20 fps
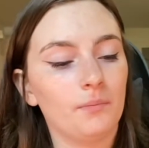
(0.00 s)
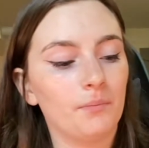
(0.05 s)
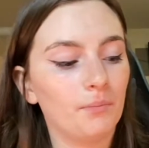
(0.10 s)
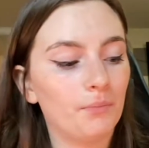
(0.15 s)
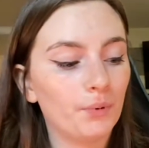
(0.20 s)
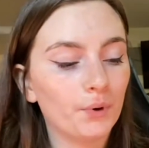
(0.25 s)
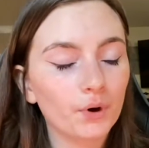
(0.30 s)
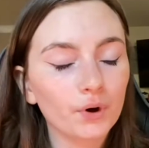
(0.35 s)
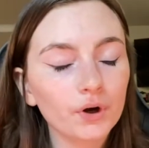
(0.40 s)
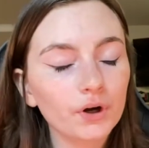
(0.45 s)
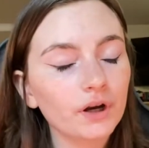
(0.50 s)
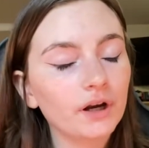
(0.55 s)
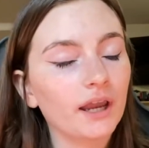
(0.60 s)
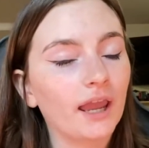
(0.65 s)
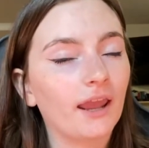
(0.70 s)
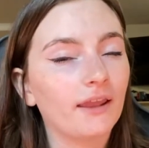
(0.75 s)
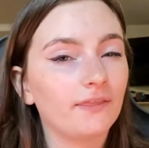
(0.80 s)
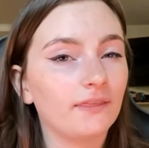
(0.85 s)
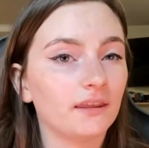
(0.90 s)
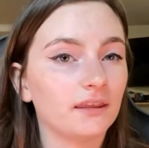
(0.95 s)
book,
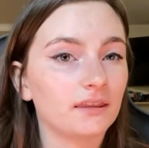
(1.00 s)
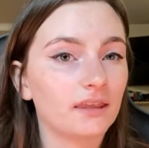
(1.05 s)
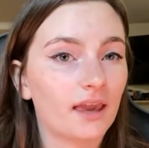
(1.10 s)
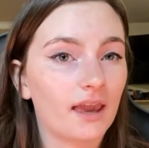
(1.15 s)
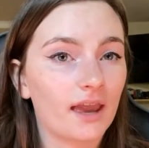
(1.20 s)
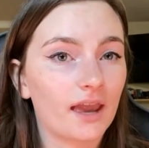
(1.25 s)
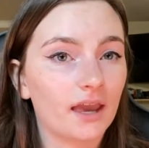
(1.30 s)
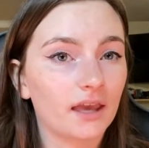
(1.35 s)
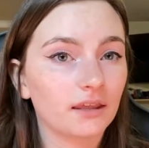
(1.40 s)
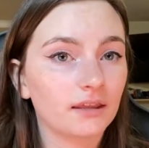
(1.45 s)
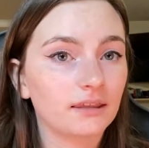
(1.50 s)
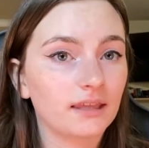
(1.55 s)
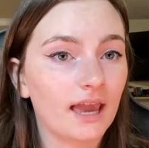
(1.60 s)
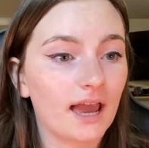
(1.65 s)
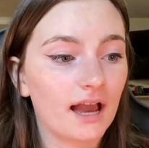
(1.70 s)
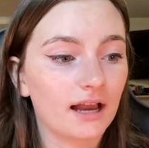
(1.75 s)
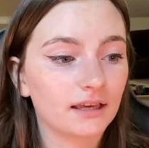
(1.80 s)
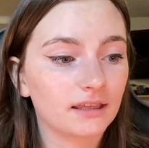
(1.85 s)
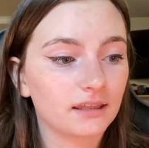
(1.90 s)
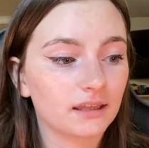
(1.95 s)
and this has
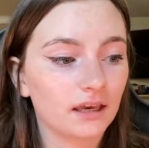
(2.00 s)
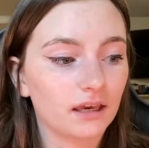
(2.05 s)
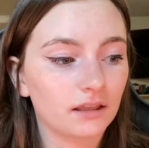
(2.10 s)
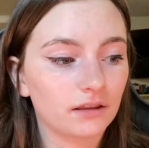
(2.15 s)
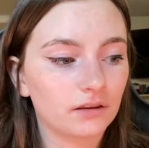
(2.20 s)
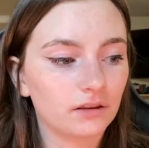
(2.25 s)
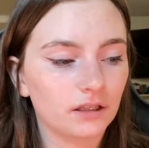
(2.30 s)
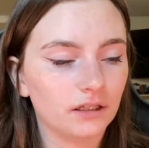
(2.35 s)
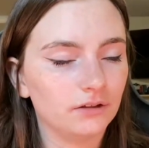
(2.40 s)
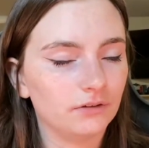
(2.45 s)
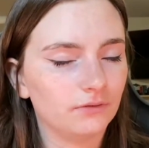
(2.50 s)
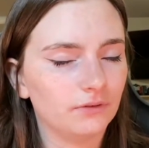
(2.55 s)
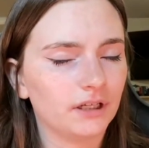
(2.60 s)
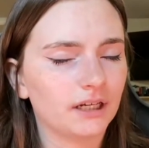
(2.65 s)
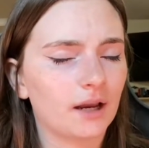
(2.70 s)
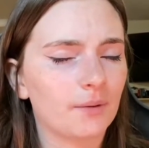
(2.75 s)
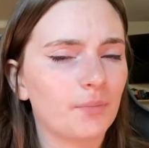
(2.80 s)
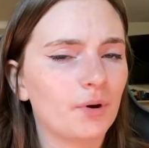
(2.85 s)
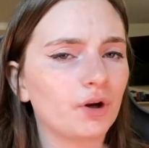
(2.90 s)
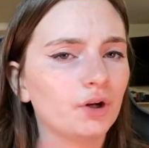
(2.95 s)
access,
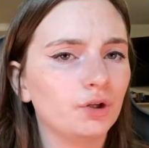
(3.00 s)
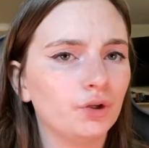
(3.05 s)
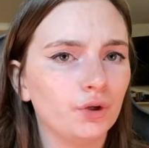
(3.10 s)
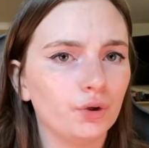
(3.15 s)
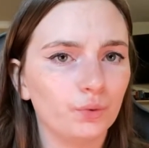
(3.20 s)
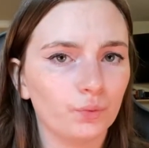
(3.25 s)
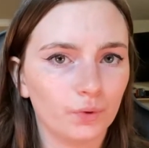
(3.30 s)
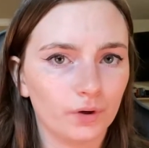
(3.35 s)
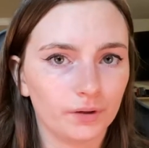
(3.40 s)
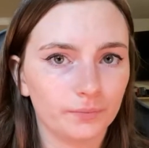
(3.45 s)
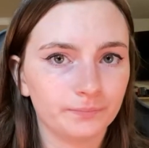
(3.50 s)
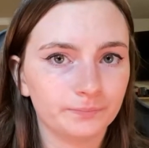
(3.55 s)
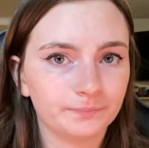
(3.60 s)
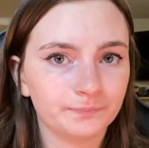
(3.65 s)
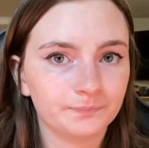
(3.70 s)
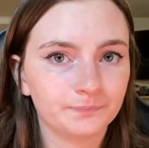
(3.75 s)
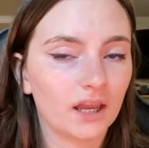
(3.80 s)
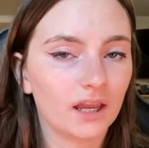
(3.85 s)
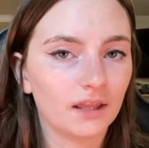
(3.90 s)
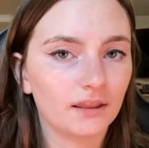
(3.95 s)
like I bought a new one,
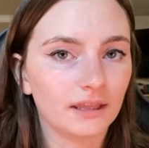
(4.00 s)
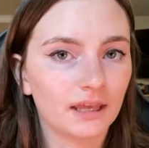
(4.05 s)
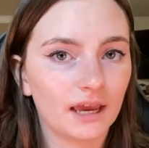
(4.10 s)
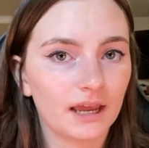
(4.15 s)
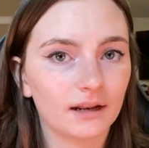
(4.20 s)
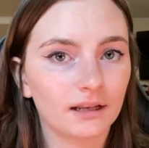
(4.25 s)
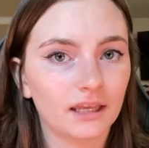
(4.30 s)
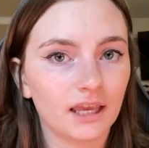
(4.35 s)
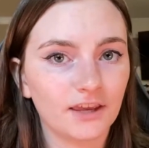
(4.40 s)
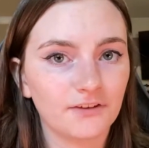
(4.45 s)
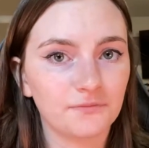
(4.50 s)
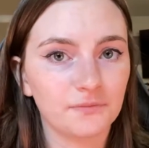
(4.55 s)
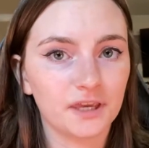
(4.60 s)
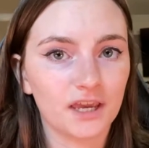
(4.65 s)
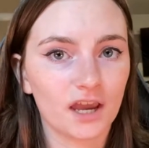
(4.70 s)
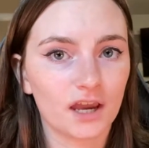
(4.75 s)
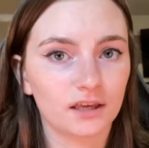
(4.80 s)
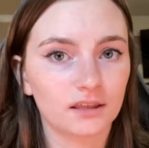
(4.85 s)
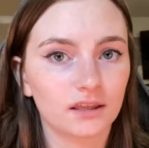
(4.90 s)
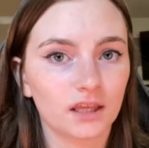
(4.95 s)
and that gave me
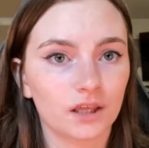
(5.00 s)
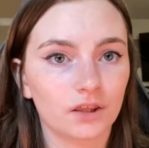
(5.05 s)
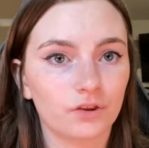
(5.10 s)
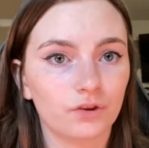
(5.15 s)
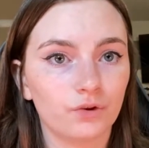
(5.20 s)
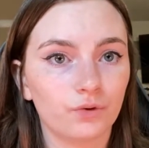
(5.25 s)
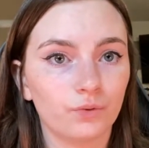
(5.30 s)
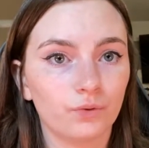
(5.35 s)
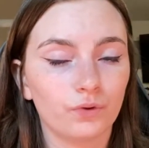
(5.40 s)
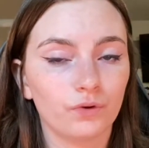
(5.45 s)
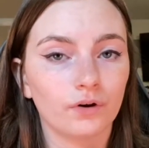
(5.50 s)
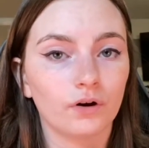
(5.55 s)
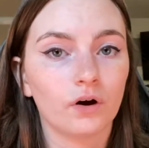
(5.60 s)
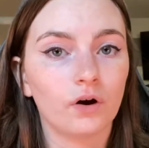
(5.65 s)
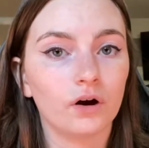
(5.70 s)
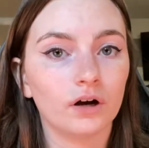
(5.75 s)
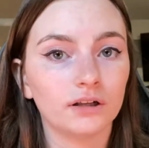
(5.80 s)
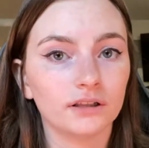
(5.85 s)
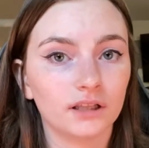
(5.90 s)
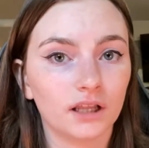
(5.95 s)
access to their
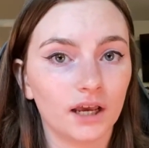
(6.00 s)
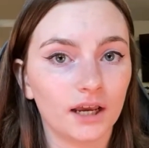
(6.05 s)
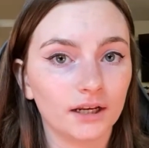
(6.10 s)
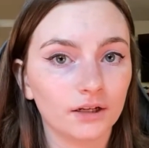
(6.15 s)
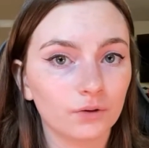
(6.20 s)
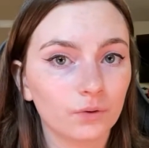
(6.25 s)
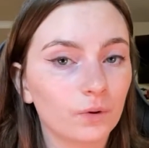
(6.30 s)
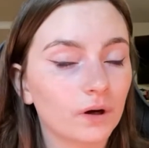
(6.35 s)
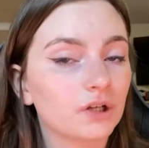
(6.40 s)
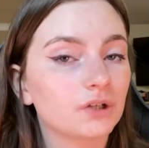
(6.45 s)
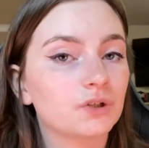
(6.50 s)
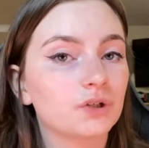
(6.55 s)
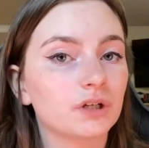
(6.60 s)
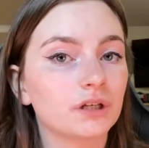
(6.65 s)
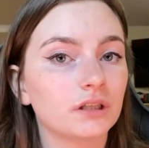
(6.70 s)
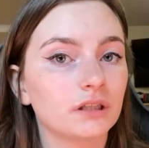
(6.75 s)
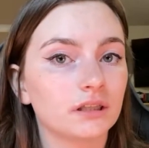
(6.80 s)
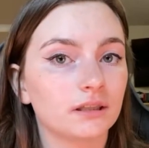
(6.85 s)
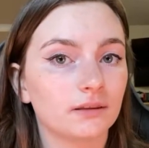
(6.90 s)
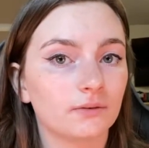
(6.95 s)
online
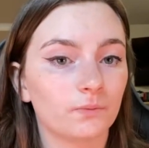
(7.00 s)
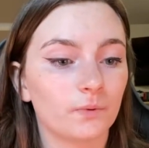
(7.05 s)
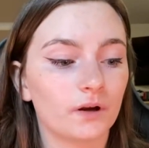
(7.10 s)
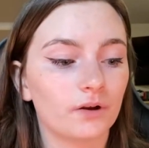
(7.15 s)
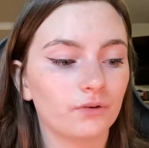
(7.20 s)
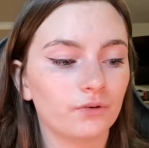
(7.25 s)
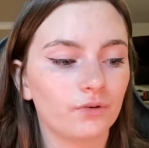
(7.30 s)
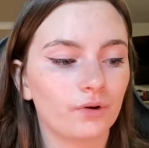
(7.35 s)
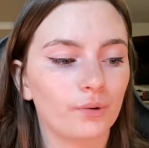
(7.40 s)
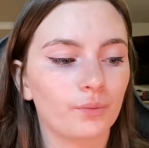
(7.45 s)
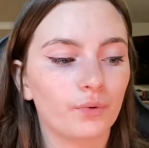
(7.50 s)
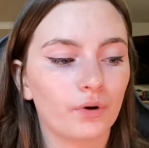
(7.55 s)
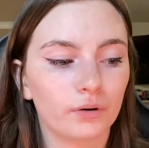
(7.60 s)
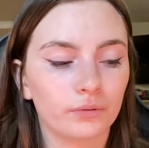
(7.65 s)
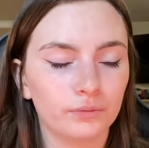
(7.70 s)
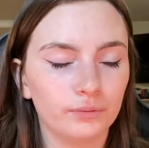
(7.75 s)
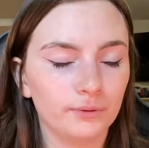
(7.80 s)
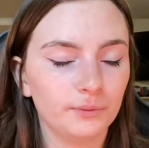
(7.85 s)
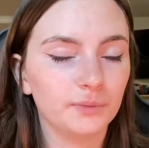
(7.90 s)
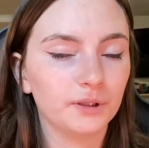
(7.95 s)
questions as well, so I'll
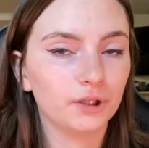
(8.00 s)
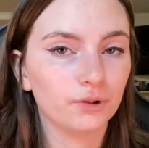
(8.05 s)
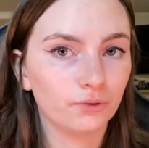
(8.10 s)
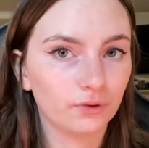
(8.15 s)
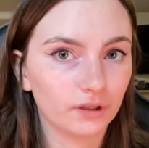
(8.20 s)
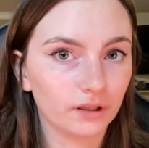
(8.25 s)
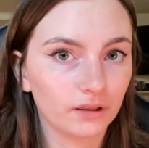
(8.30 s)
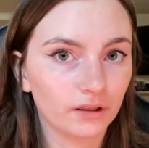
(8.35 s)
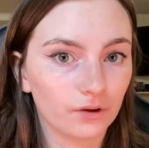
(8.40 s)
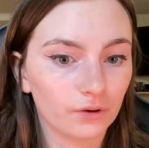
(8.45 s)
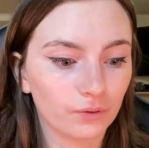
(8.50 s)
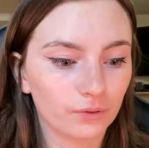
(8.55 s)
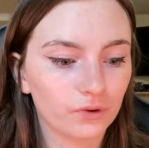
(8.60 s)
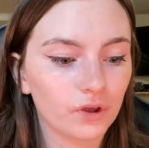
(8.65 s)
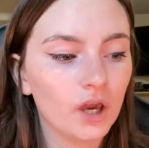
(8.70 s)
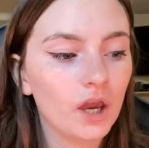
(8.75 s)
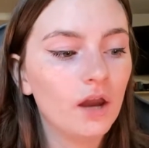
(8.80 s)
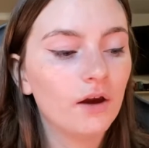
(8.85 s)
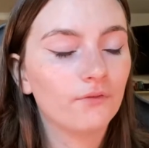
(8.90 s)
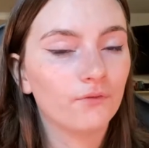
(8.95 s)
probably be using those
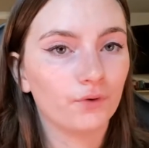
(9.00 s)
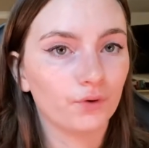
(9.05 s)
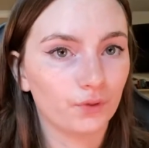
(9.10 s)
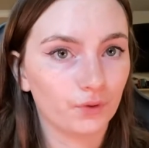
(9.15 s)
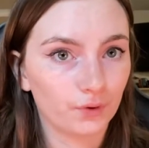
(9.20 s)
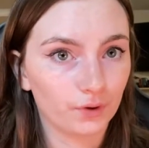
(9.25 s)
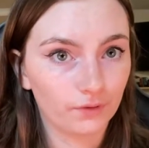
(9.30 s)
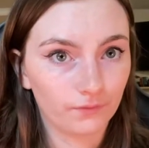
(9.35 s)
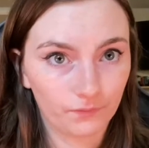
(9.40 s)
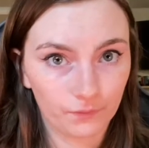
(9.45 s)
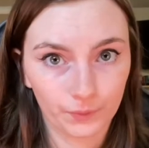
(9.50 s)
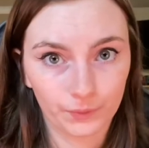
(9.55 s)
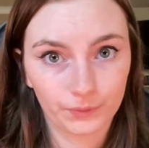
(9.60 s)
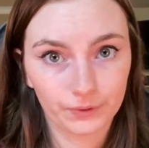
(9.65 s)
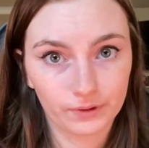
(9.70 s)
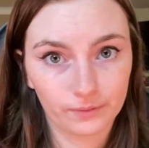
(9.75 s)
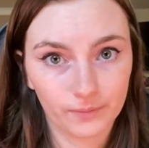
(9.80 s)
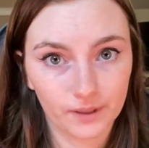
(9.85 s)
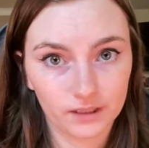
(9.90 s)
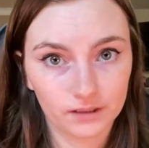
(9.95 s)
for 3rd and
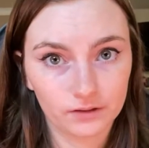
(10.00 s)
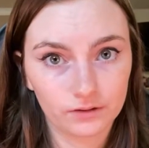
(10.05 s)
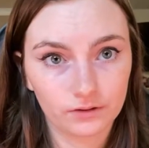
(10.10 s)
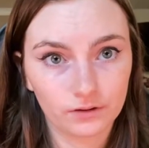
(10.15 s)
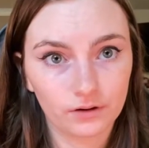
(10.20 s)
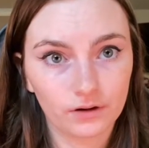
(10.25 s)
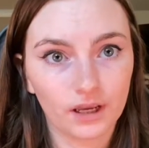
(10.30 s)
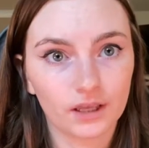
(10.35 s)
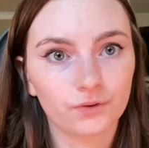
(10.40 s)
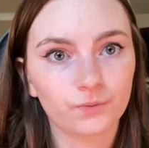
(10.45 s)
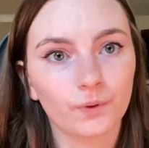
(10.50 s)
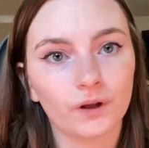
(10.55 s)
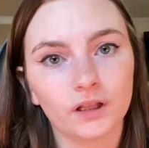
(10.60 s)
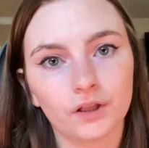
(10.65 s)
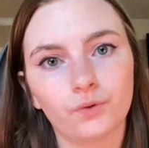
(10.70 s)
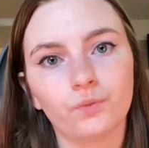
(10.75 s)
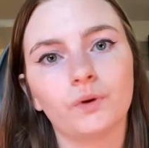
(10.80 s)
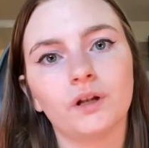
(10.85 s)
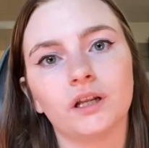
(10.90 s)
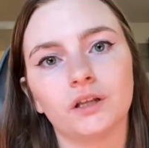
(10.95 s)
4th semester, as well
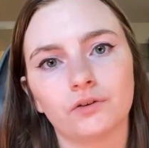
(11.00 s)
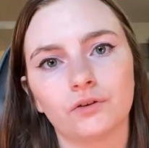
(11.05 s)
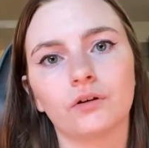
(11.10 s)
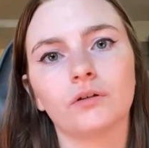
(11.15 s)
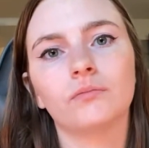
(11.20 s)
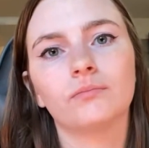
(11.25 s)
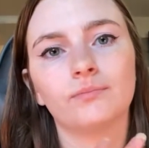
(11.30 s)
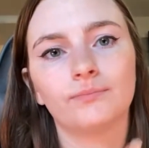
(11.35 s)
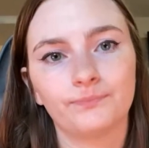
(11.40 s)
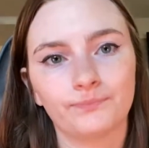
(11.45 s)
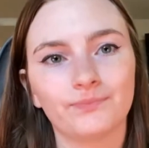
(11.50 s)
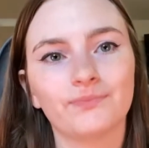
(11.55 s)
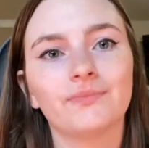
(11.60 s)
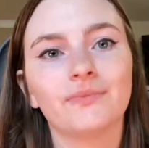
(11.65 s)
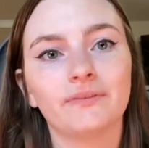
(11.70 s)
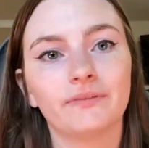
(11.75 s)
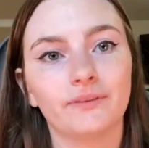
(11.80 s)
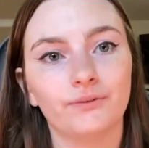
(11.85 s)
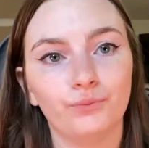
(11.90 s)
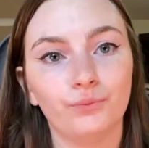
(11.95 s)
as when I start
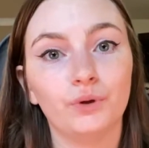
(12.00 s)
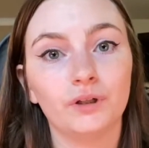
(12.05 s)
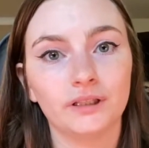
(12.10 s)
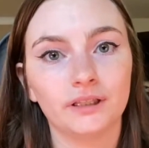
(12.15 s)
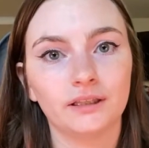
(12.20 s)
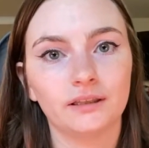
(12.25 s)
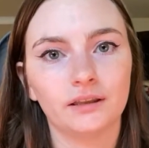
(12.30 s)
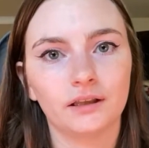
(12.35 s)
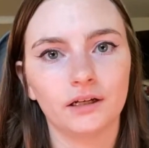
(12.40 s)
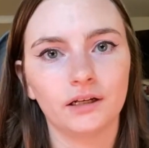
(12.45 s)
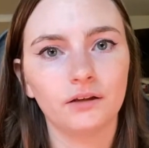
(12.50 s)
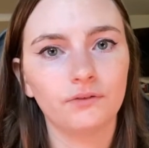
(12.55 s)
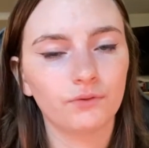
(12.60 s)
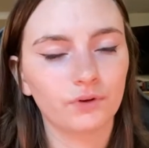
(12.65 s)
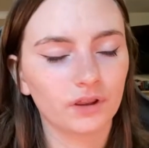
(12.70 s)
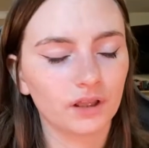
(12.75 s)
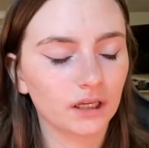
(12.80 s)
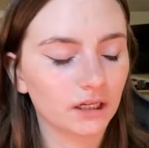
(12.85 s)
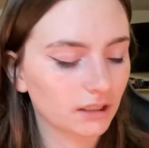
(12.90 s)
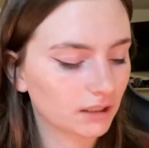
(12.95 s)
really studying
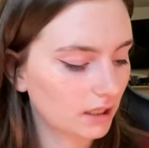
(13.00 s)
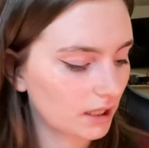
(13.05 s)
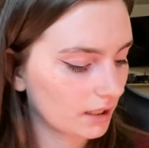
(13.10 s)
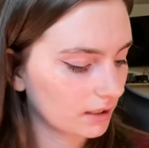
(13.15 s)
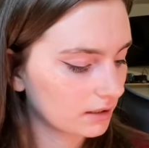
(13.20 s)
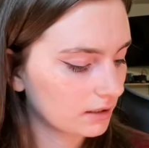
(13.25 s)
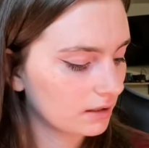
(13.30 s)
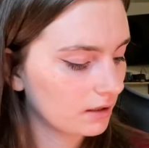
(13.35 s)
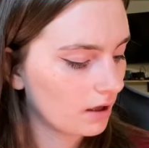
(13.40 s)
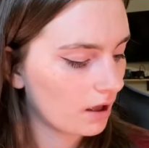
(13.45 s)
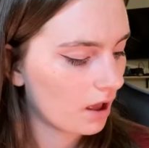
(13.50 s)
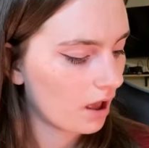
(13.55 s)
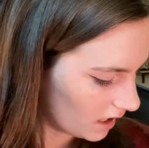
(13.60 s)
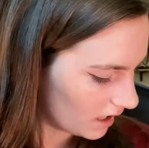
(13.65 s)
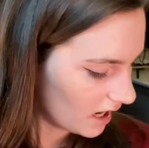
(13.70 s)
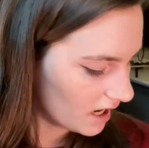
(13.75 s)
for the NCLEX. It